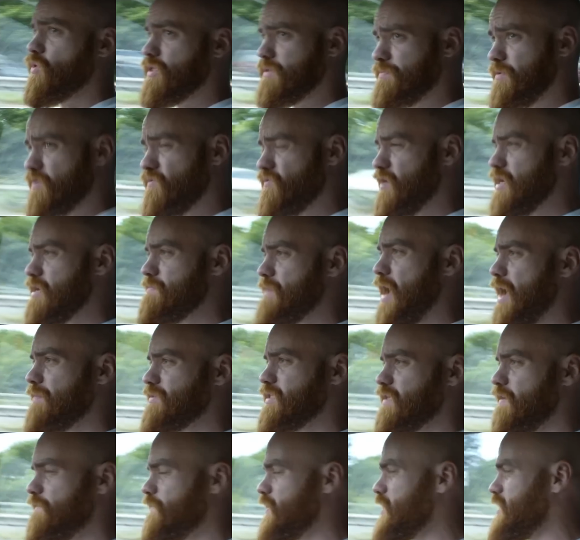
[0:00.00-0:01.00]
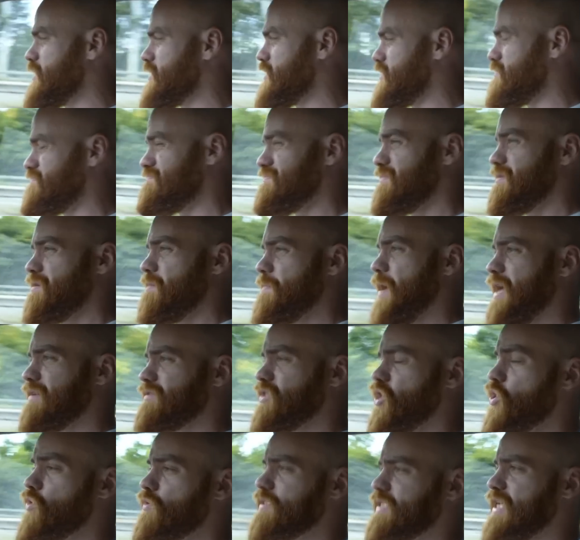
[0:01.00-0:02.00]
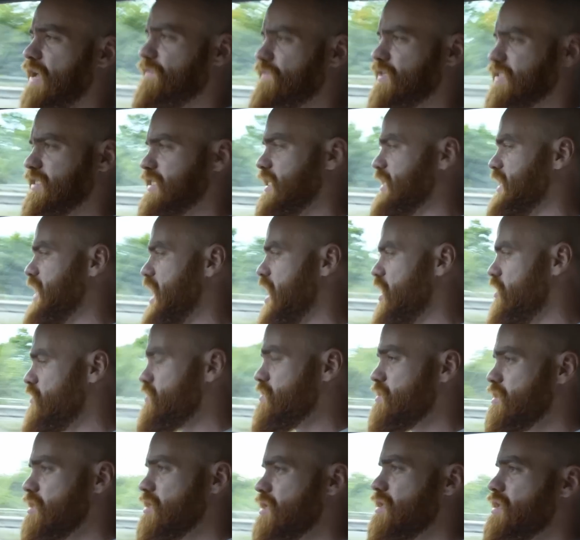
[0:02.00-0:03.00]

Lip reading: one's been remapped and I think it's about 270 now,